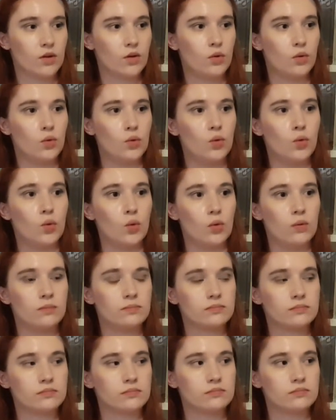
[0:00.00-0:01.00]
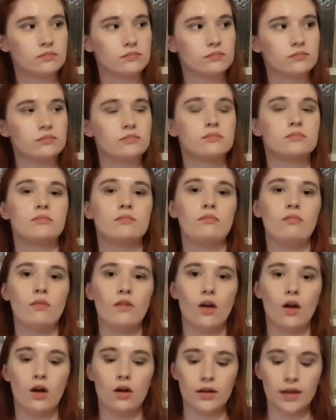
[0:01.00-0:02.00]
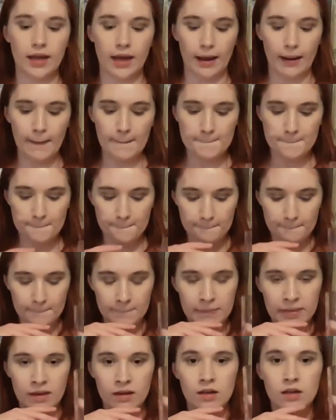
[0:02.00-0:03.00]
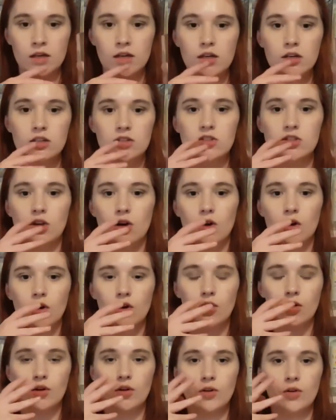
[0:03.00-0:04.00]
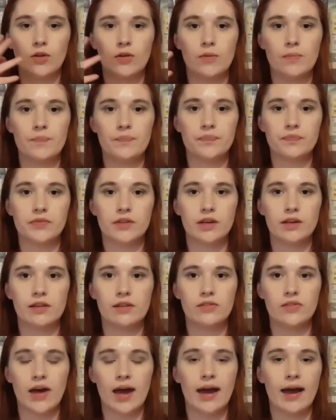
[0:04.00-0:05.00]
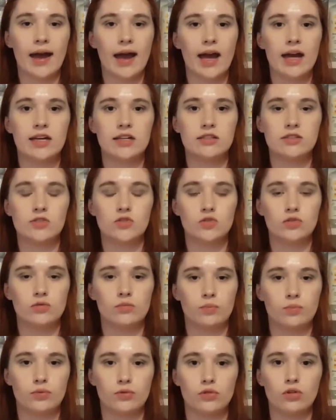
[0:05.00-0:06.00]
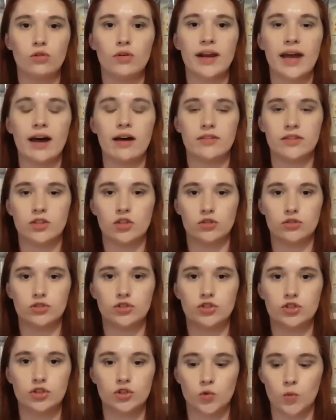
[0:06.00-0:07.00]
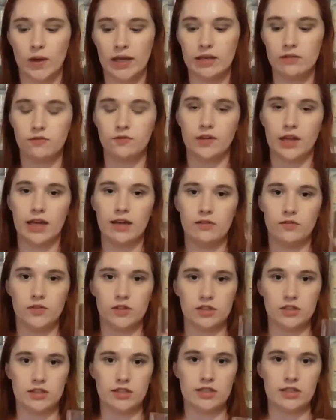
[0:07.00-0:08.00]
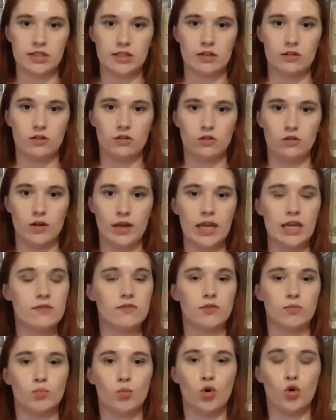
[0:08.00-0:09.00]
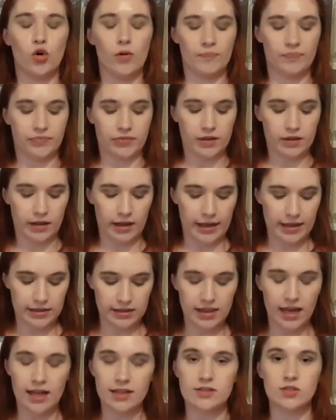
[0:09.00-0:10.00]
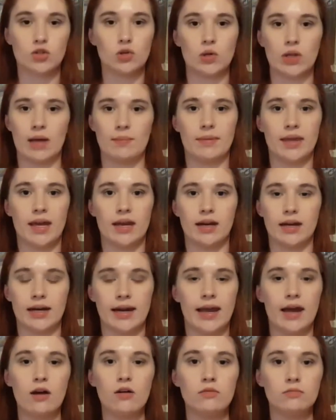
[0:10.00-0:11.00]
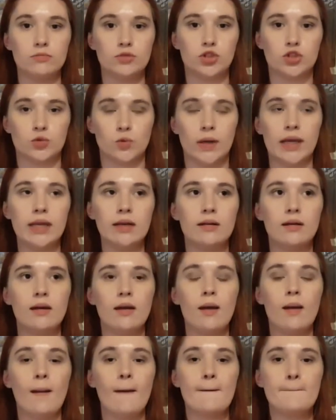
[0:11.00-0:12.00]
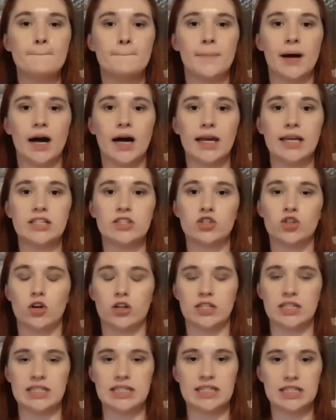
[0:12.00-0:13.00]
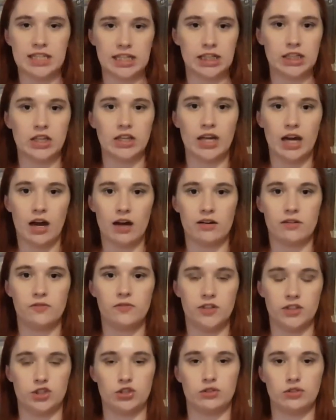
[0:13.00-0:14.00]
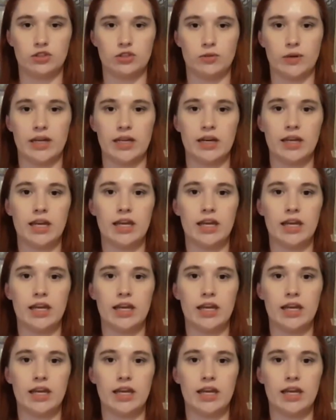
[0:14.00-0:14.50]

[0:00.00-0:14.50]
Ooh, okay. So that has brought out those sweet flavors even more. Like, that's all I'm getting now, sweet, but it's not a sickly artificial sweet.